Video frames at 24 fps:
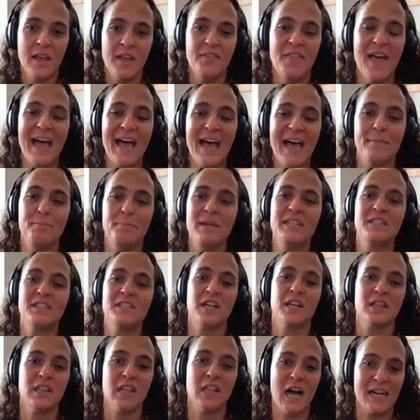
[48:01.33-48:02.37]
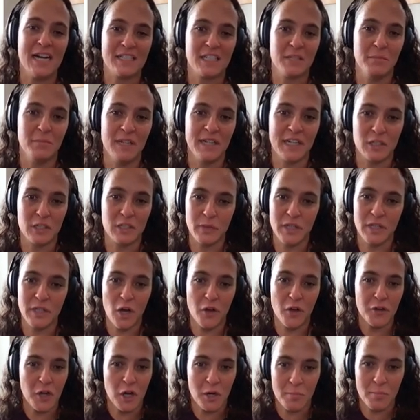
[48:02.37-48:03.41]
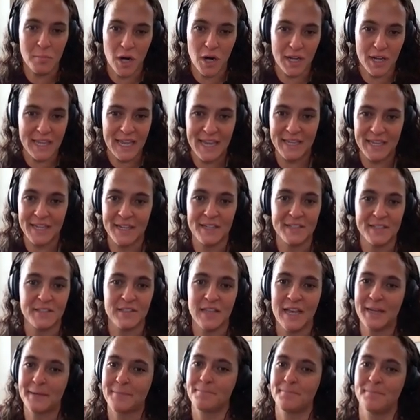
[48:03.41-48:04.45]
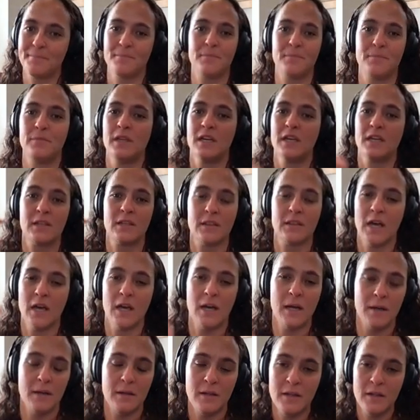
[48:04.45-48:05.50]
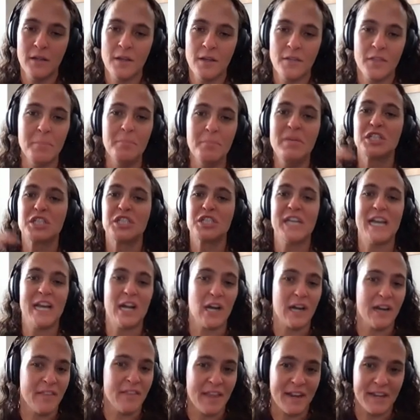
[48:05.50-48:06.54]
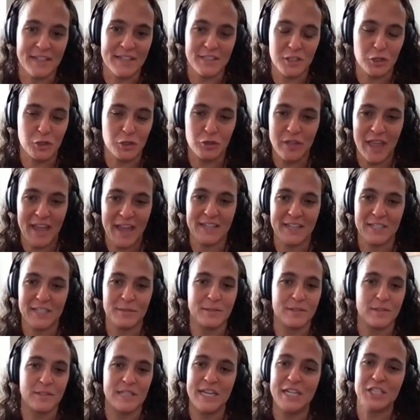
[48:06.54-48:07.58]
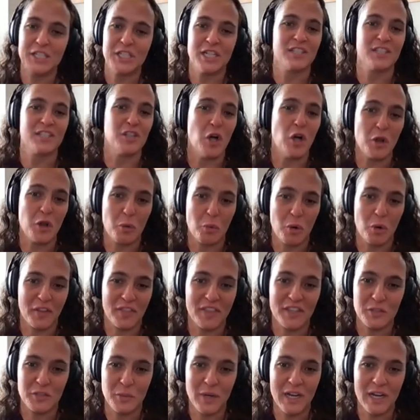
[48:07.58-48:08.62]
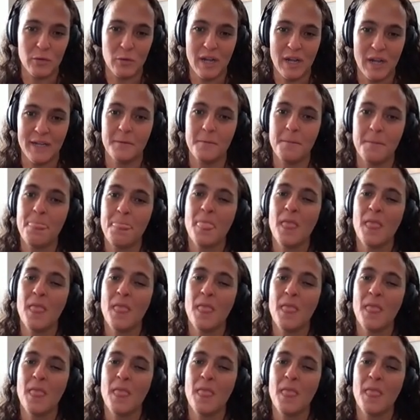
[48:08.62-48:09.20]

That means a lot to me because we all know Marty Cagan is like the, the, the missionary that is, that is teaching us all to work this way, right?